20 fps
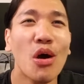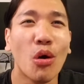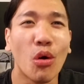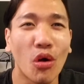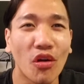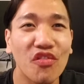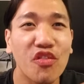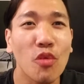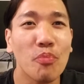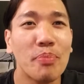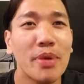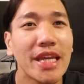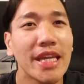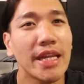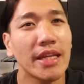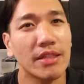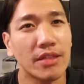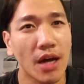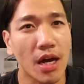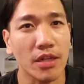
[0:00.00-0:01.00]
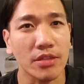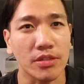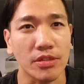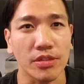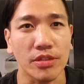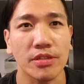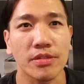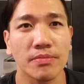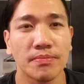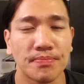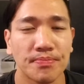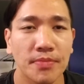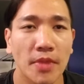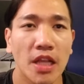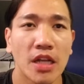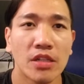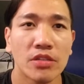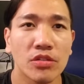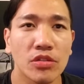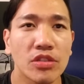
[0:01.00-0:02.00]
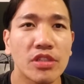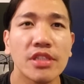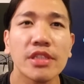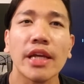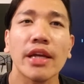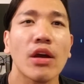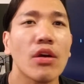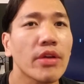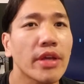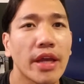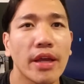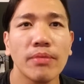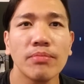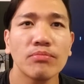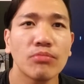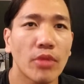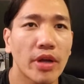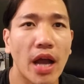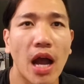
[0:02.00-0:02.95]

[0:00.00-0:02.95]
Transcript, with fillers: Orthopedic doctors. So she's like, okay,